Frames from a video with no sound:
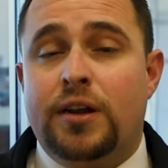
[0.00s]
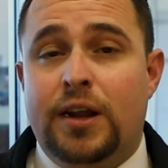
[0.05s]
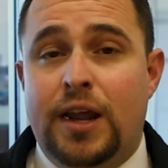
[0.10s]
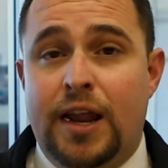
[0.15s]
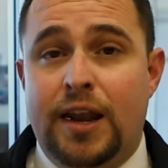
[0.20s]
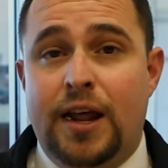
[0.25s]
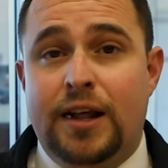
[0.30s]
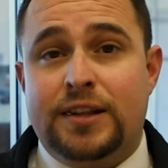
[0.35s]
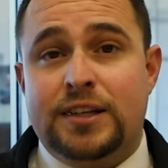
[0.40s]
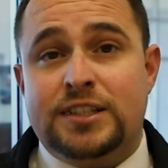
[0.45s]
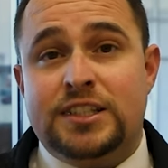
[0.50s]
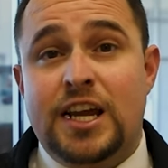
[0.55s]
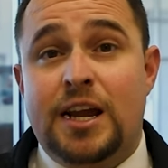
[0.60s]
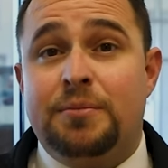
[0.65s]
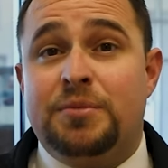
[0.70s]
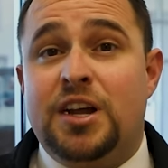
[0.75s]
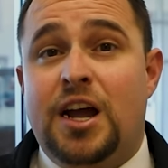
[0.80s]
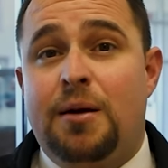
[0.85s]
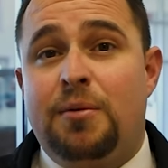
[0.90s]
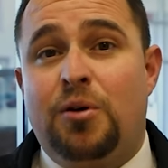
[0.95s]
And at the
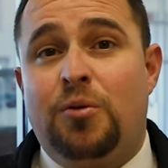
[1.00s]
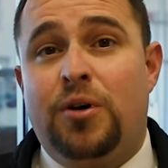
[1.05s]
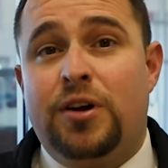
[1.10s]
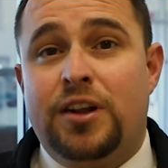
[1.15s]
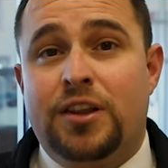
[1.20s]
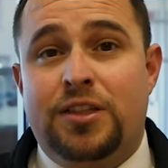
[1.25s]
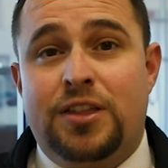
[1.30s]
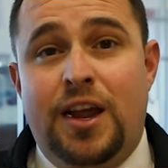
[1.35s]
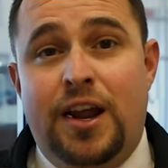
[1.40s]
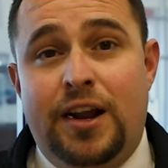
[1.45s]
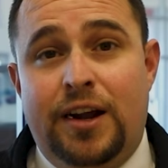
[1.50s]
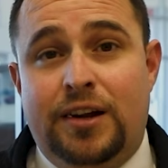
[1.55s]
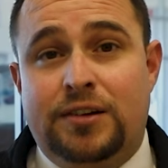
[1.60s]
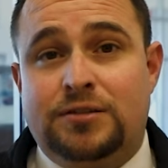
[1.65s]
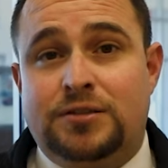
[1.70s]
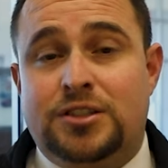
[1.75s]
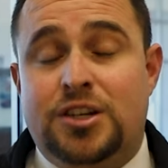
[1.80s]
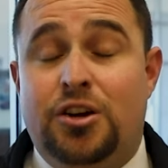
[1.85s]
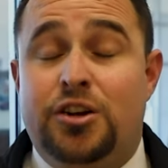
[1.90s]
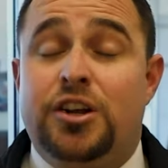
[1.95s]
same time, I want to thank
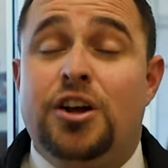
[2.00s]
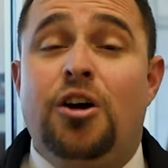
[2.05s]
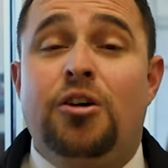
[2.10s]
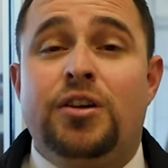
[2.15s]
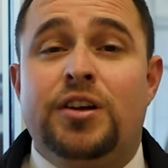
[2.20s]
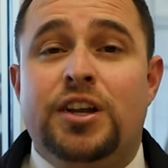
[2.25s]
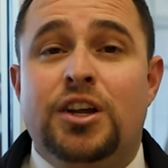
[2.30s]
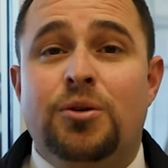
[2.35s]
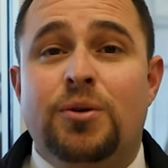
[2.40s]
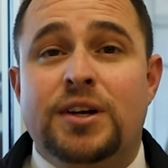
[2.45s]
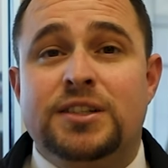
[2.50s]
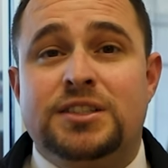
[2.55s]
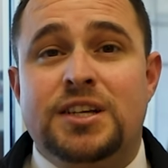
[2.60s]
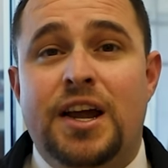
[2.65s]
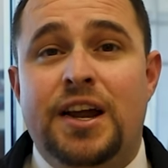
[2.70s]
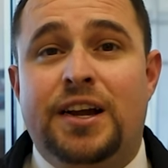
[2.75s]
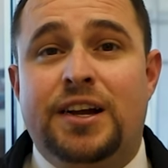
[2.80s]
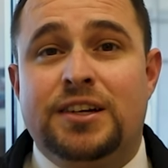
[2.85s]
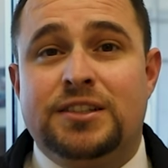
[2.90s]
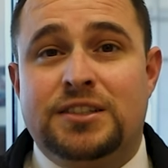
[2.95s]
Toyota
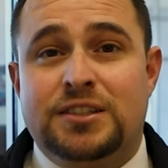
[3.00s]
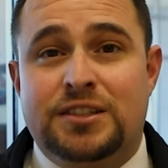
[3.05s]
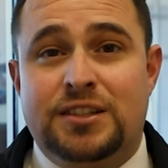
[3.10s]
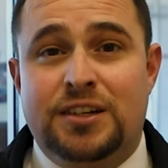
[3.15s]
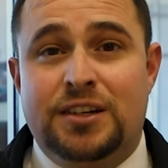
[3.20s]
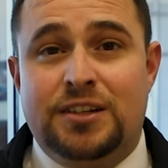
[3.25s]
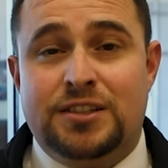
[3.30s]
USA because